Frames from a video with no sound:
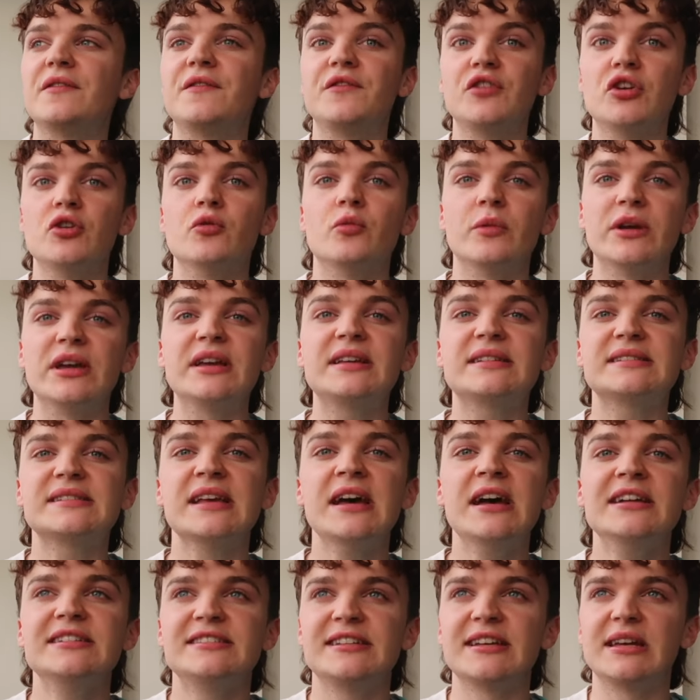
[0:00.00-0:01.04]
few weeks
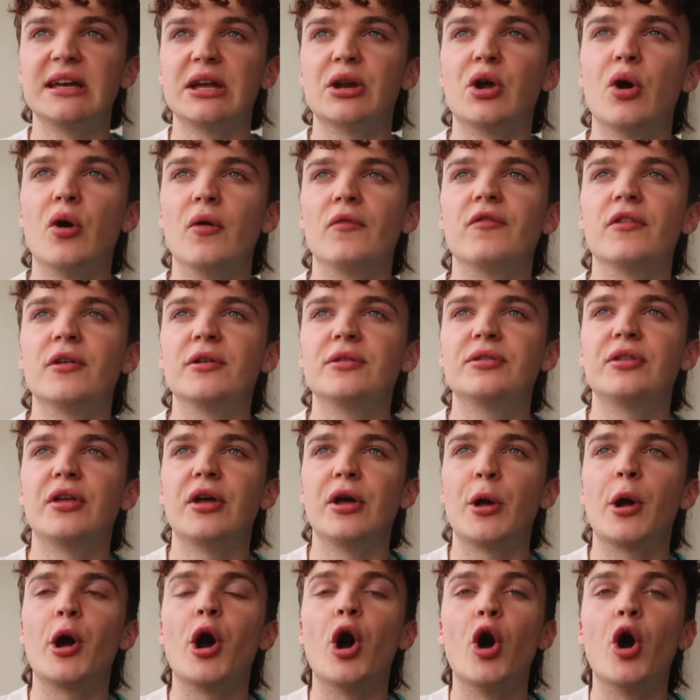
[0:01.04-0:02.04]
to get over the,